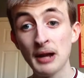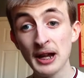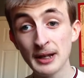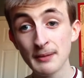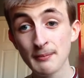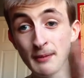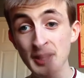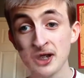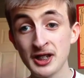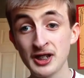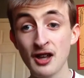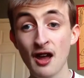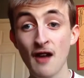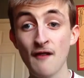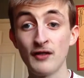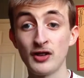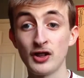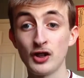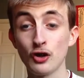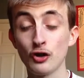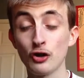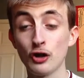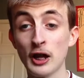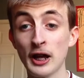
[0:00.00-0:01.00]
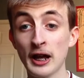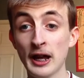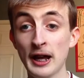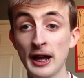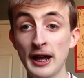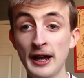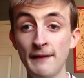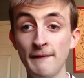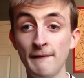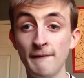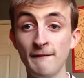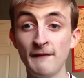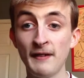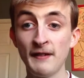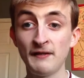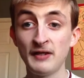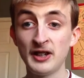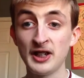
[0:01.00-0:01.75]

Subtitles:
makes my service look like a